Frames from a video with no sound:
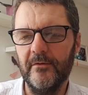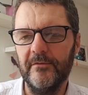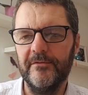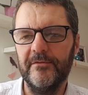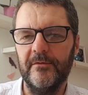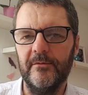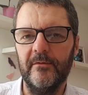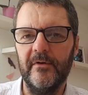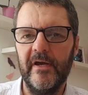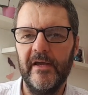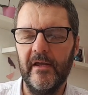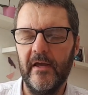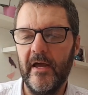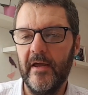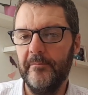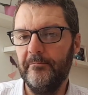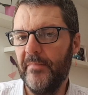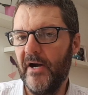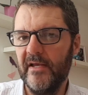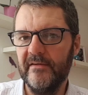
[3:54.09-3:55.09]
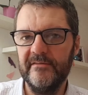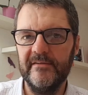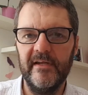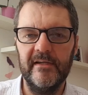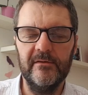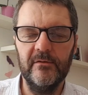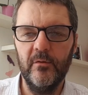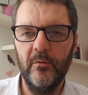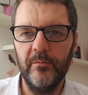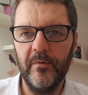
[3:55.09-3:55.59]
so I, I, passed
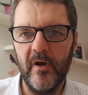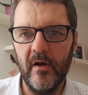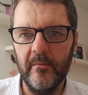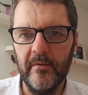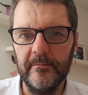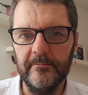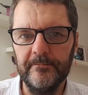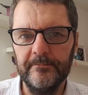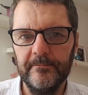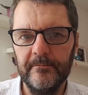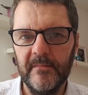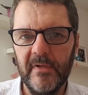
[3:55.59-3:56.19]
that no problem.